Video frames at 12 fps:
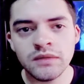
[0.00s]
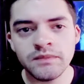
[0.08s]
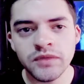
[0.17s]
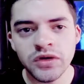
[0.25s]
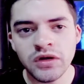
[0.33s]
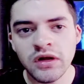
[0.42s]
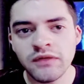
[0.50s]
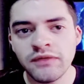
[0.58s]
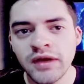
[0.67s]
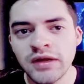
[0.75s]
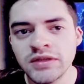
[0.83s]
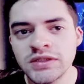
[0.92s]
you're not
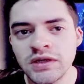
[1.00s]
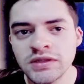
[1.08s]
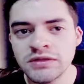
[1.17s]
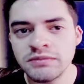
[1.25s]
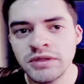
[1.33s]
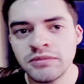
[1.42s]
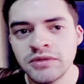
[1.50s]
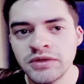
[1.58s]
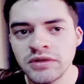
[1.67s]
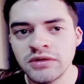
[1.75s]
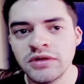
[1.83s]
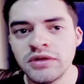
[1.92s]
afraid to talk to people, you
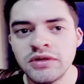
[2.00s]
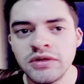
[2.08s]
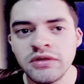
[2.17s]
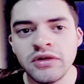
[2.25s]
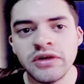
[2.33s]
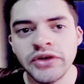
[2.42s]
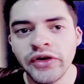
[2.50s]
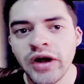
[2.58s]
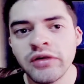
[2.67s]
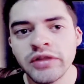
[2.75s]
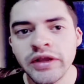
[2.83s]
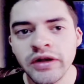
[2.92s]
know, you're
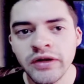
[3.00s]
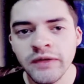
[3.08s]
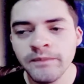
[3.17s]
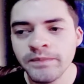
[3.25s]
out there.